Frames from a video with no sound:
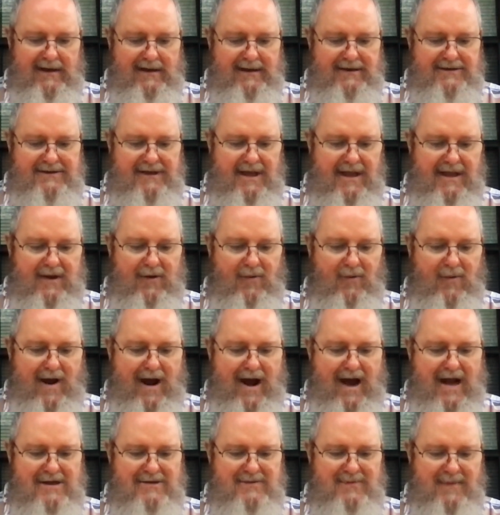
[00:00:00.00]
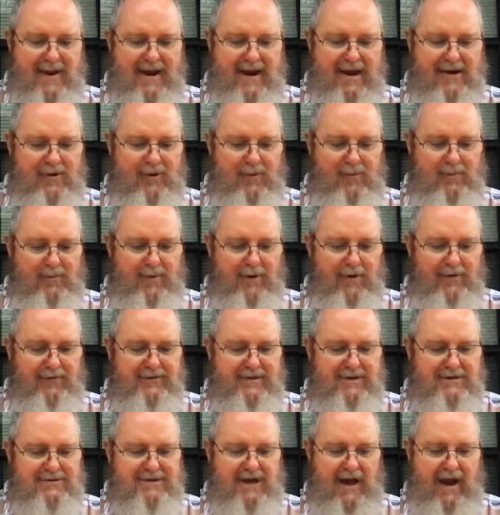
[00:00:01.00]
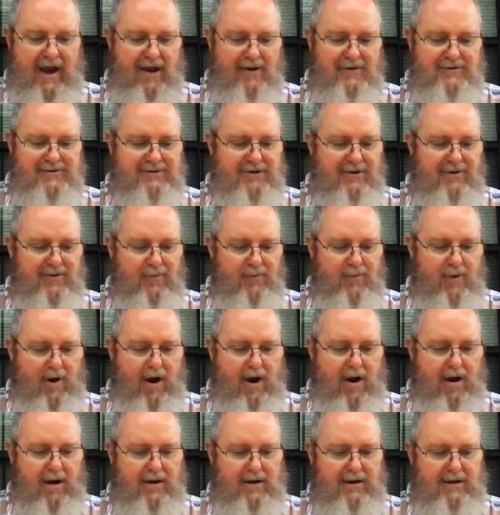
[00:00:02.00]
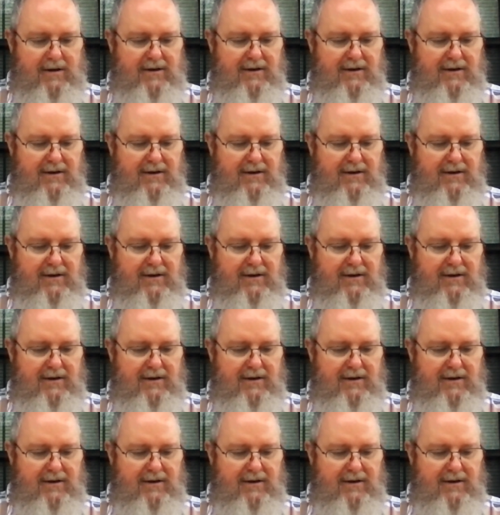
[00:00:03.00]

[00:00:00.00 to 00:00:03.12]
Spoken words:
is like a wise man who built his house on the rock.